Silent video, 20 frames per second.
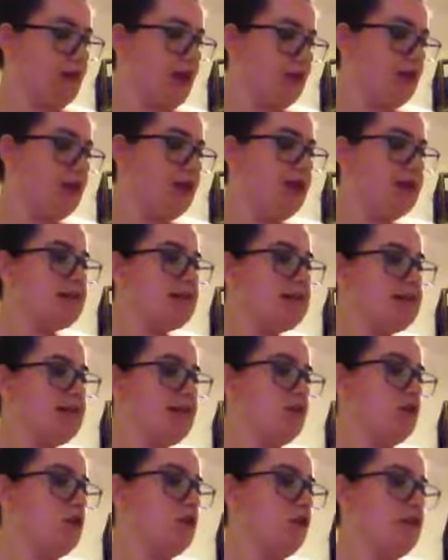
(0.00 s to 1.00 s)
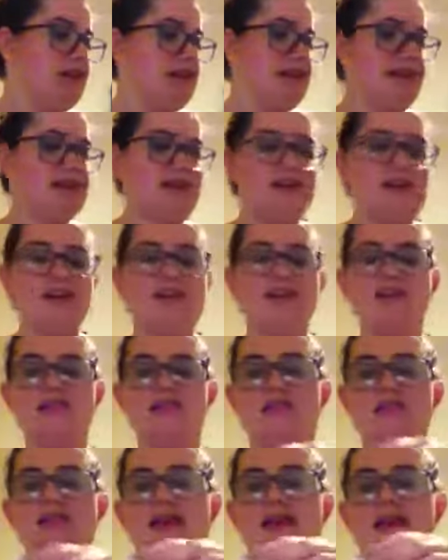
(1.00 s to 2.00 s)
The next thing you need
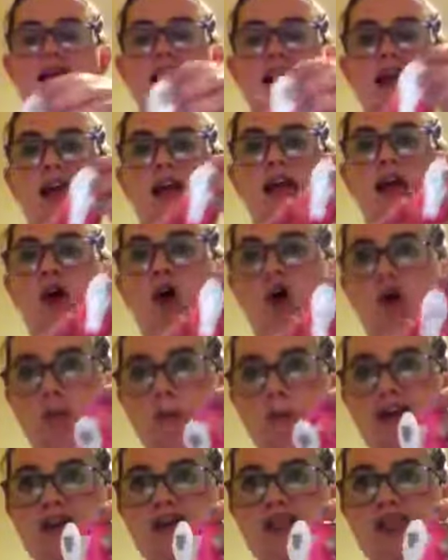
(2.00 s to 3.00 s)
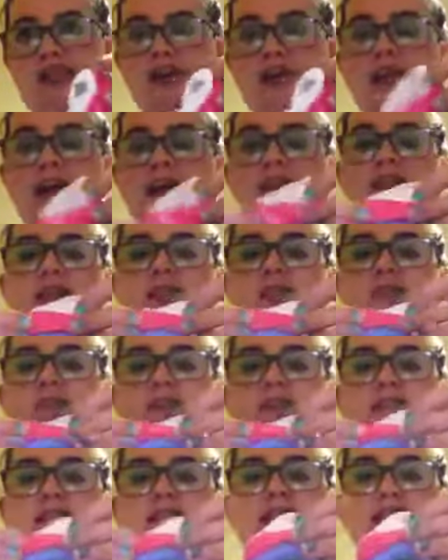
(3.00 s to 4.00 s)
is a hole puncher. Now this one
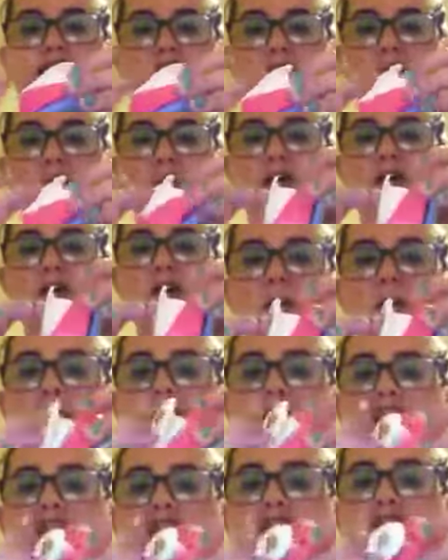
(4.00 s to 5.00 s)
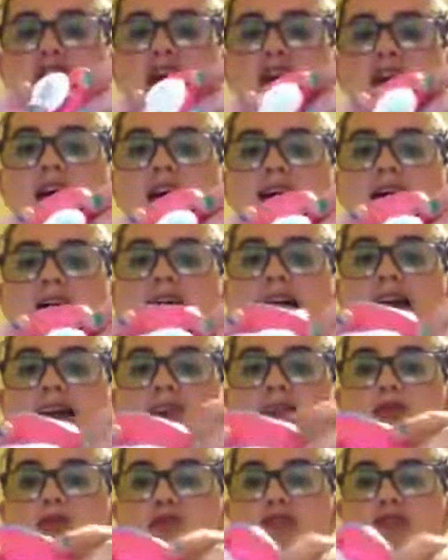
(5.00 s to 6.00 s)
is a teddy bear puncher and
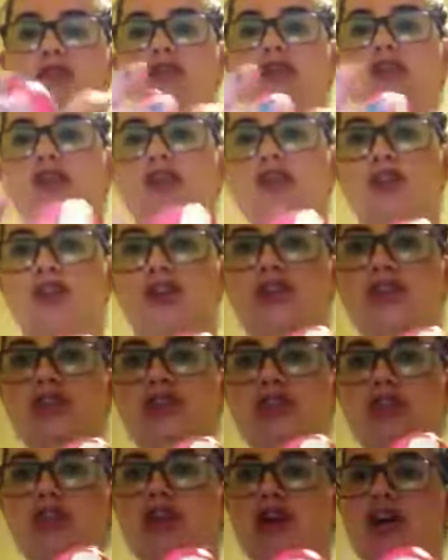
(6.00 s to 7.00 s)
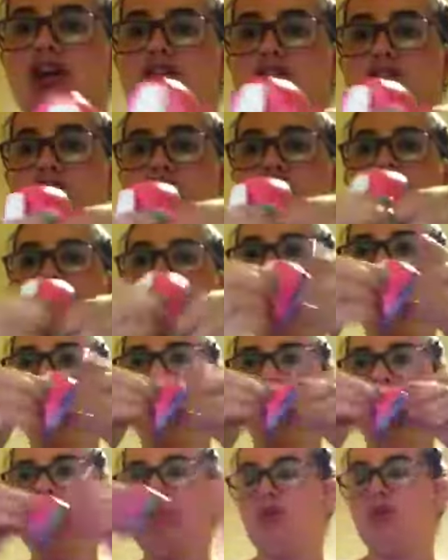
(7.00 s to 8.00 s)
it's really cute. So
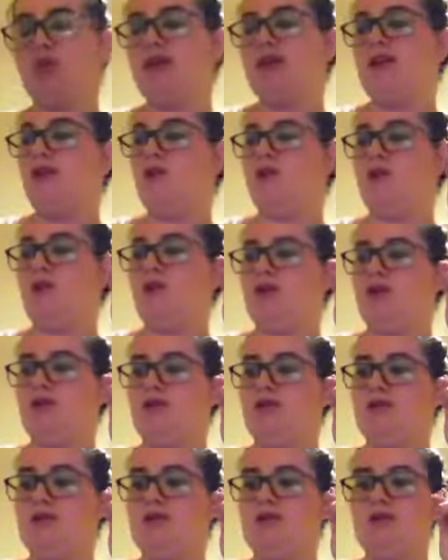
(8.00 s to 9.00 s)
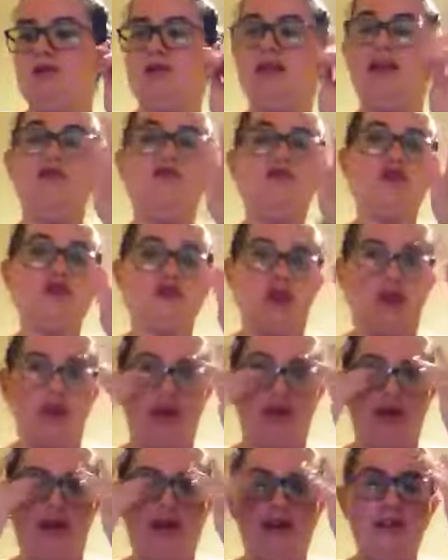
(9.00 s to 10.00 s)
you need one of those if you got
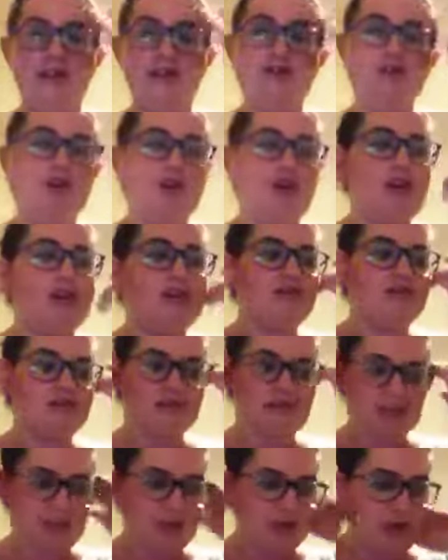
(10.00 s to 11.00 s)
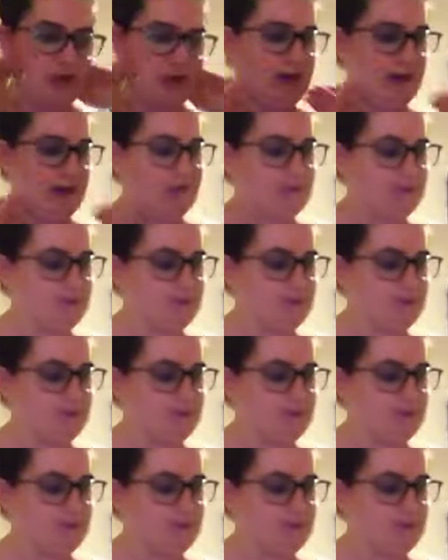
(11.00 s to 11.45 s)
that. If you don't, it's okay.